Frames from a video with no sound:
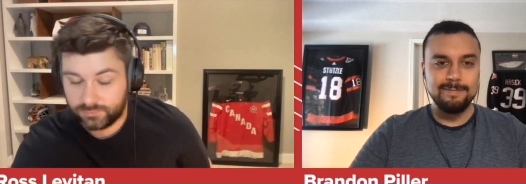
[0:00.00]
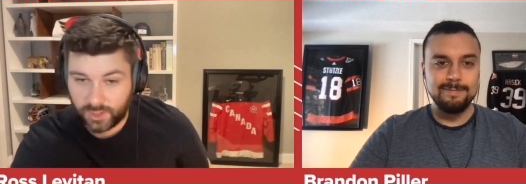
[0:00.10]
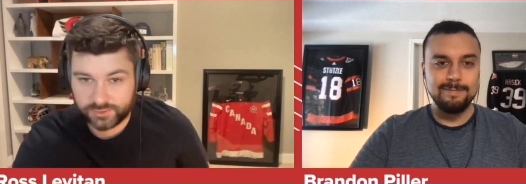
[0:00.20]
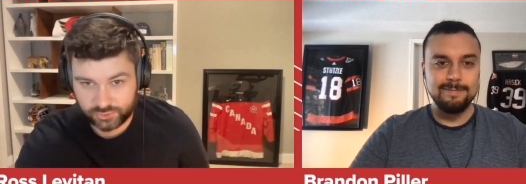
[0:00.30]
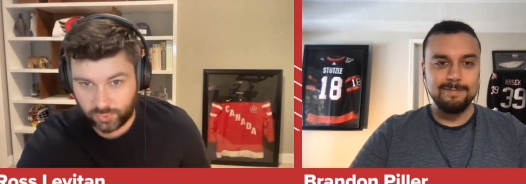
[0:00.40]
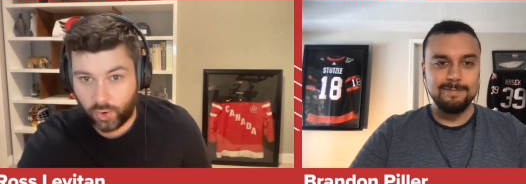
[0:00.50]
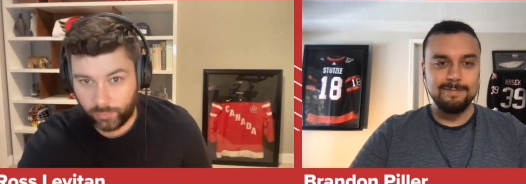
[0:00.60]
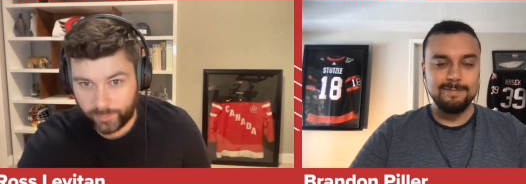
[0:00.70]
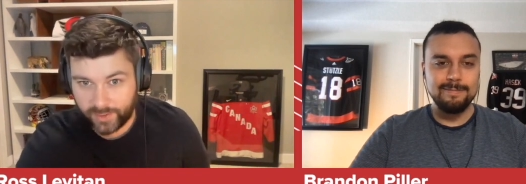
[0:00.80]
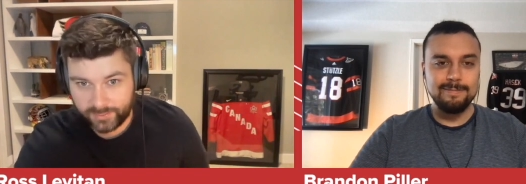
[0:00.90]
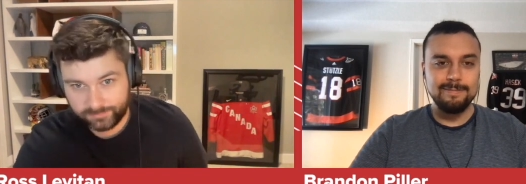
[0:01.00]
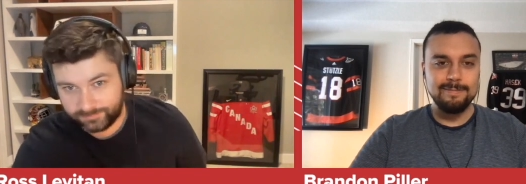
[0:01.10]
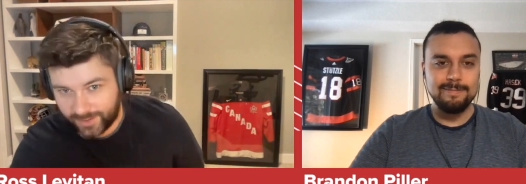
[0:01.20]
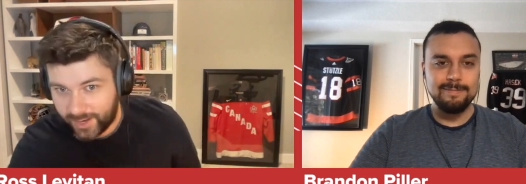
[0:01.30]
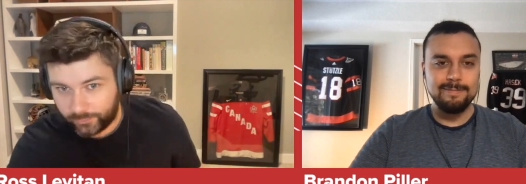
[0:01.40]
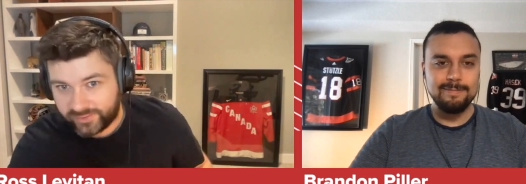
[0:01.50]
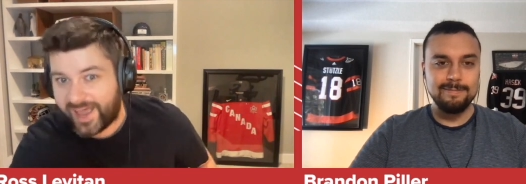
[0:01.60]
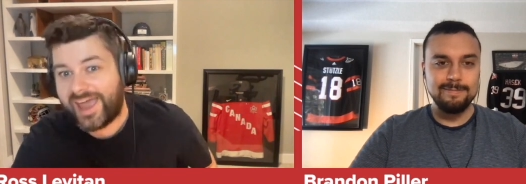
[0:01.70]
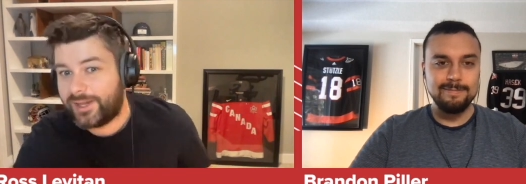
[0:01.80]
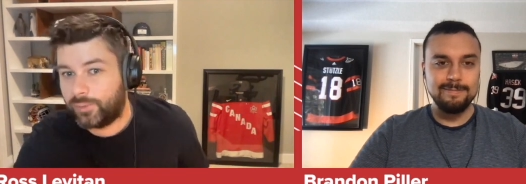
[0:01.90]
Speaker 1: not stole, but I don't
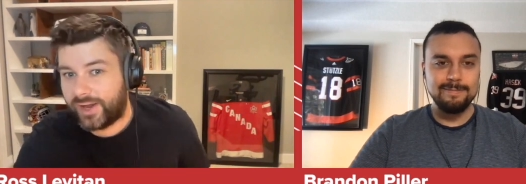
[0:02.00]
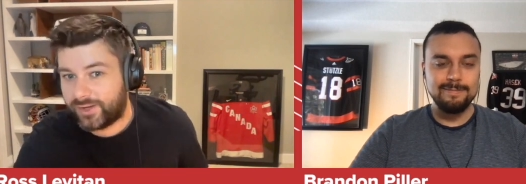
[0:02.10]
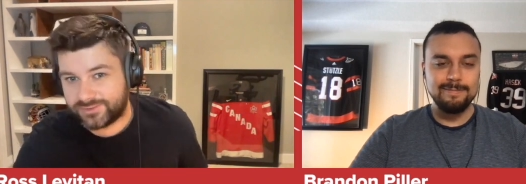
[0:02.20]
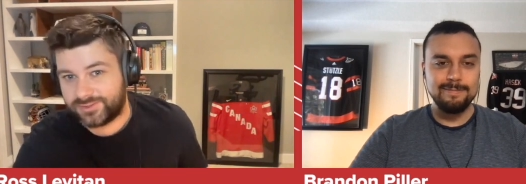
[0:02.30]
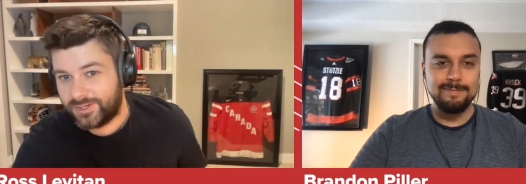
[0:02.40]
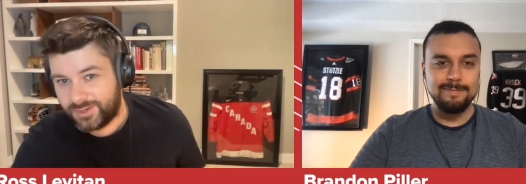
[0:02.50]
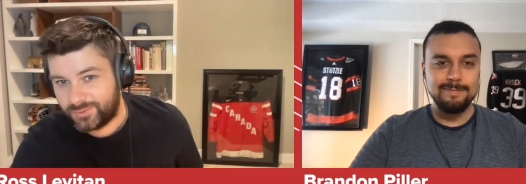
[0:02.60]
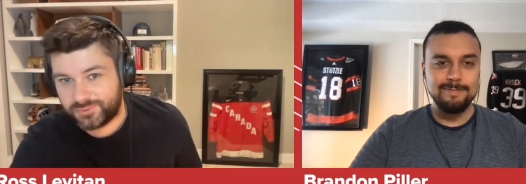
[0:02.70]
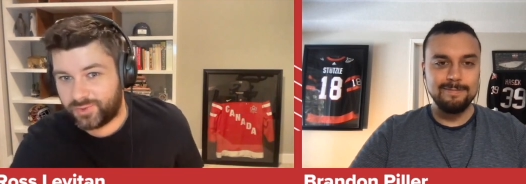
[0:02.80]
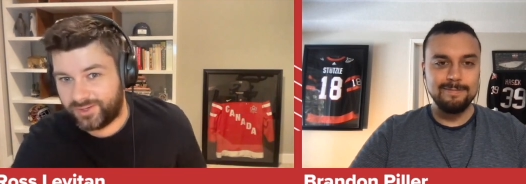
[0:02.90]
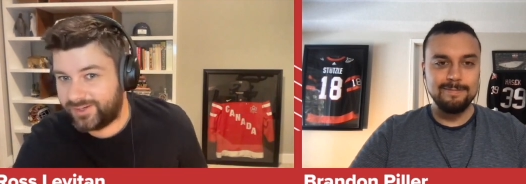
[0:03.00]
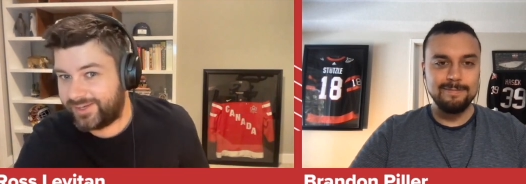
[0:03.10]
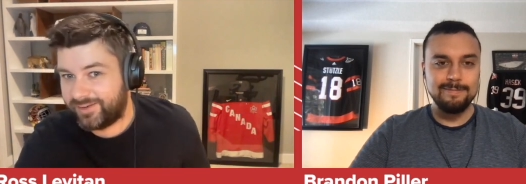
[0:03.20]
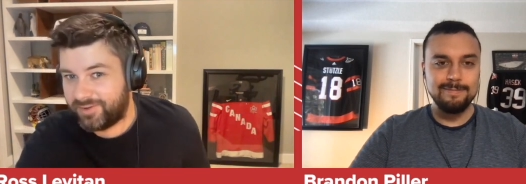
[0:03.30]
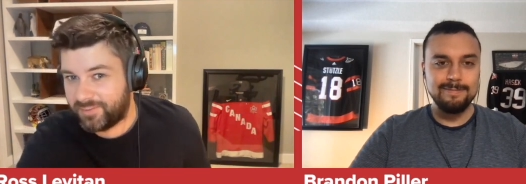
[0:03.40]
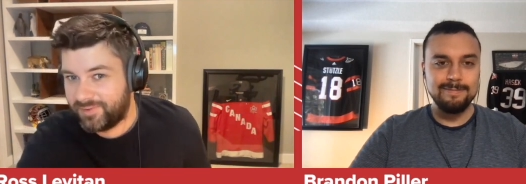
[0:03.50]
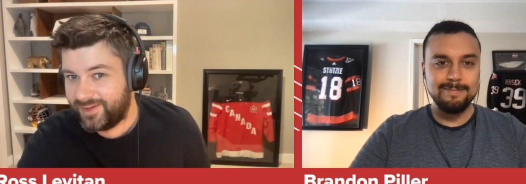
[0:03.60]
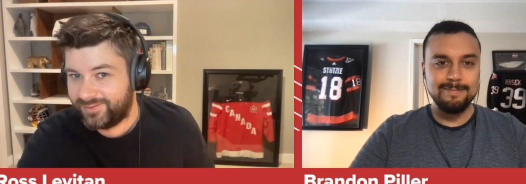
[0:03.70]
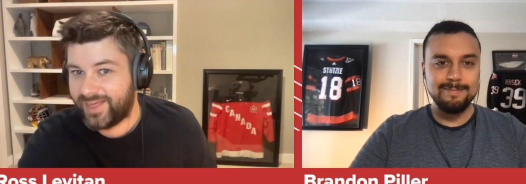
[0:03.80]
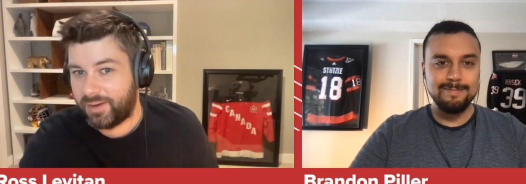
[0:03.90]
think anyone else was willing to give him
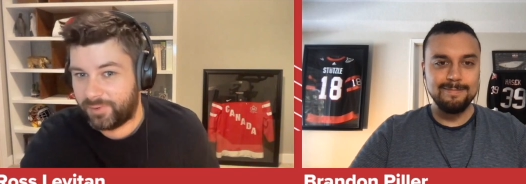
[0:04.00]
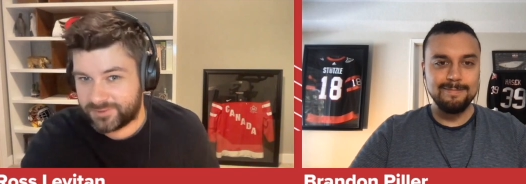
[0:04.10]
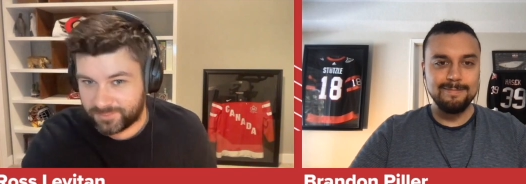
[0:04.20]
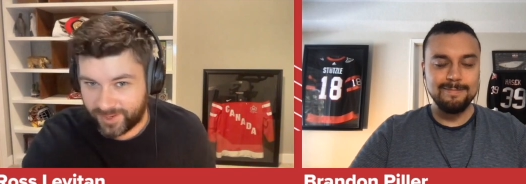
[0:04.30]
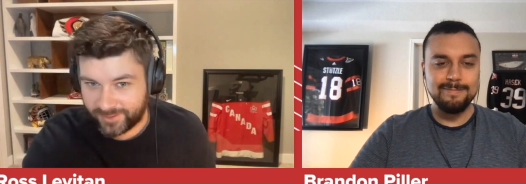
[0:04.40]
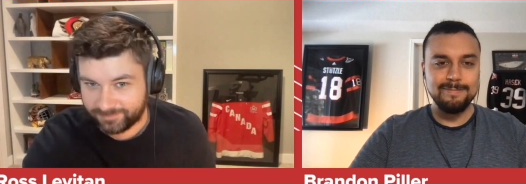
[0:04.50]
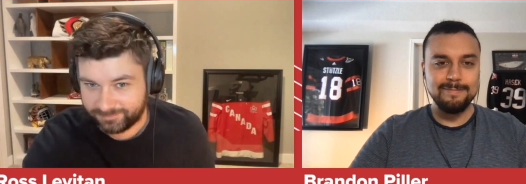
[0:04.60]
that much money